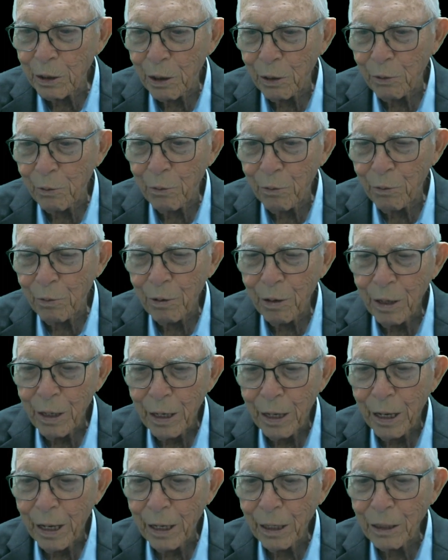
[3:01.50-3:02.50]
the
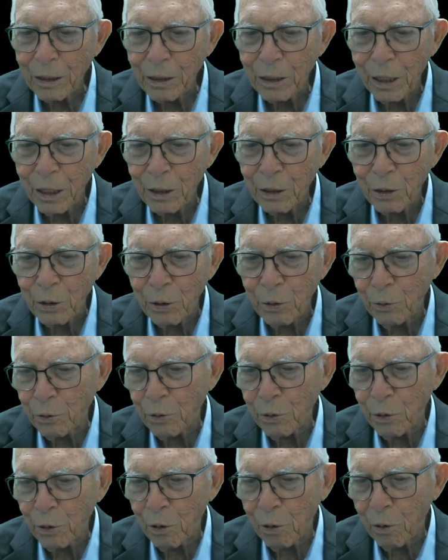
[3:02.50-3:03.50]
excess
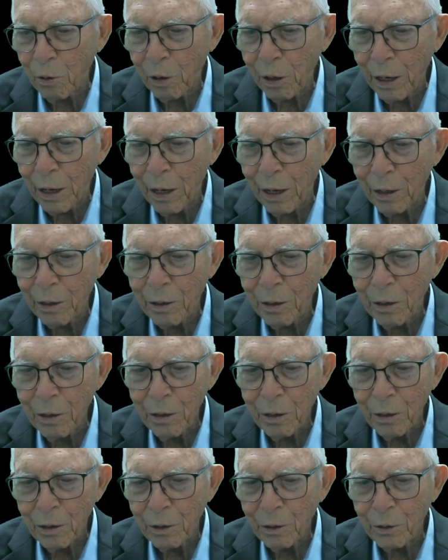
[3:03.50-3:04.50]
eugenol out
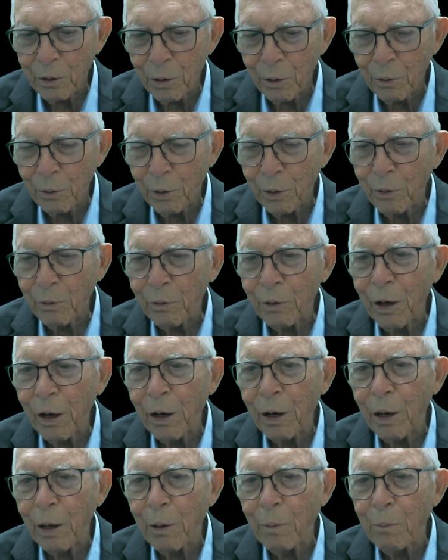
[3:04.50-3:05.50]
until you've got
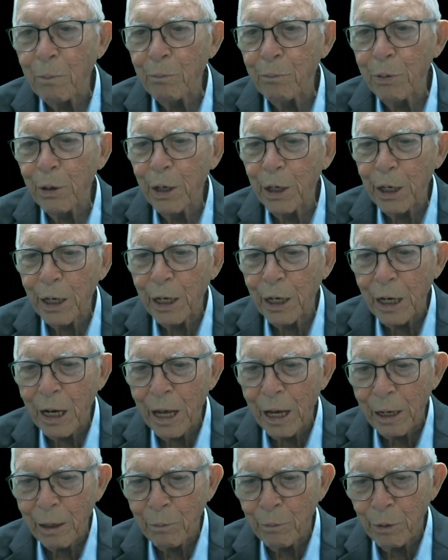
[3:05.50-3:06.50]
a
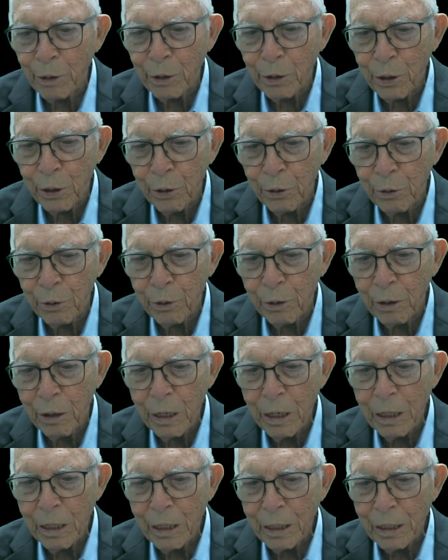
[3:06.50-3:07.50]
putty-like material
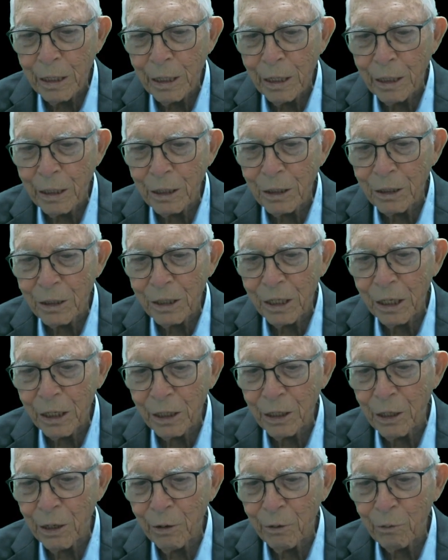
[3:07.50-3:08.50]
that is thick
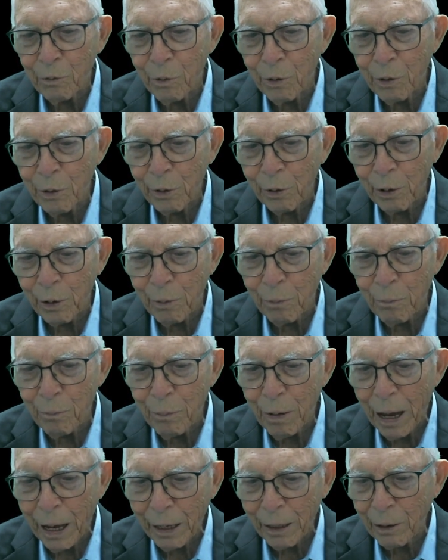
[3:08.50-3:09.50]
enough where you can
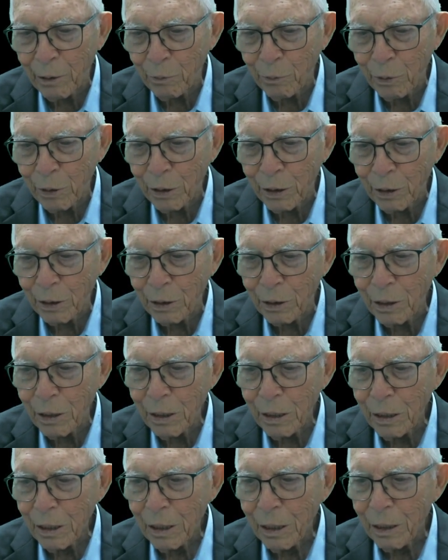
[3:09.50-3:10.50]
pack it with a
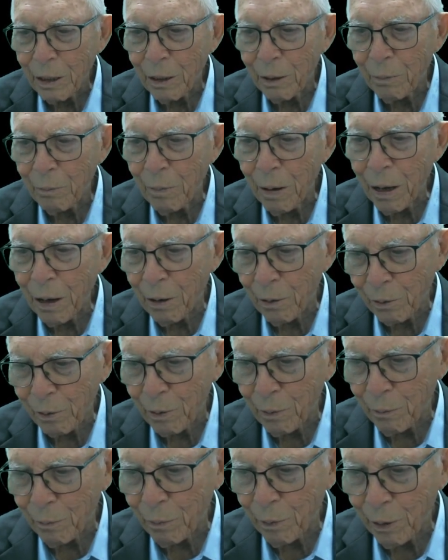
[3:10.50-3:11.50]

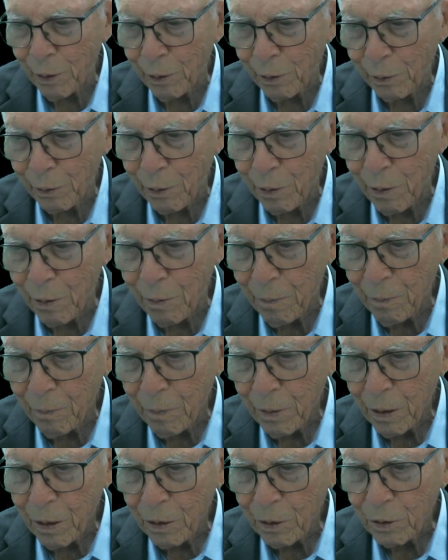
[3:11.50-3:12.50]
amalgam plugger.
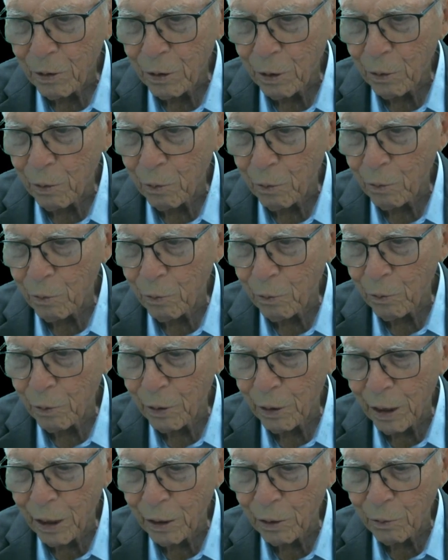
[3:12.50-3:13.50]
So
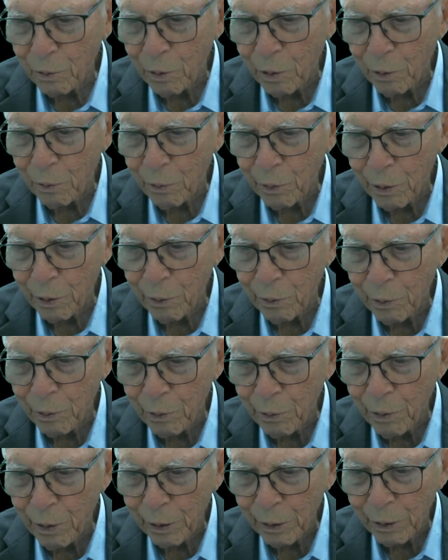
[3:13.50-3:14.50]
that's what we would
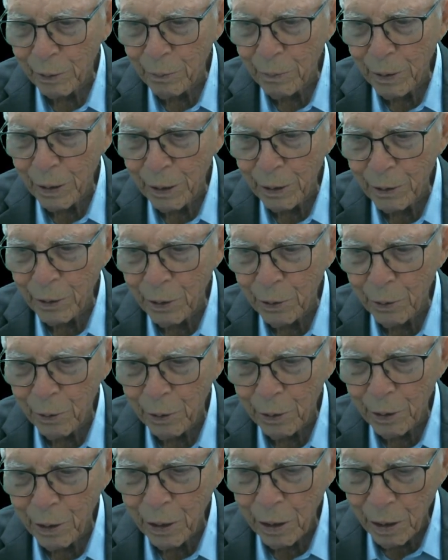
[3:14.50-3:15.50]
recommend
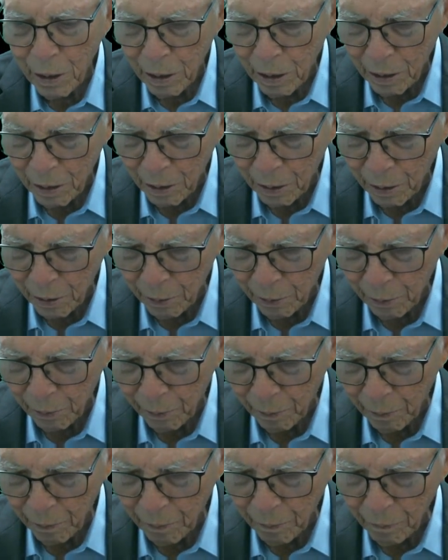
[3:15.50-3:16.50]
doing
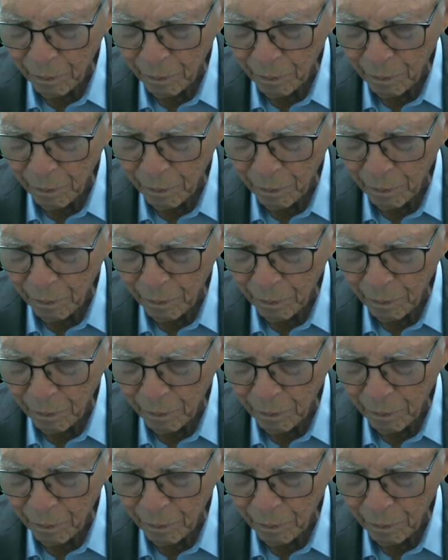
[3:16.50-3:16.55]
here.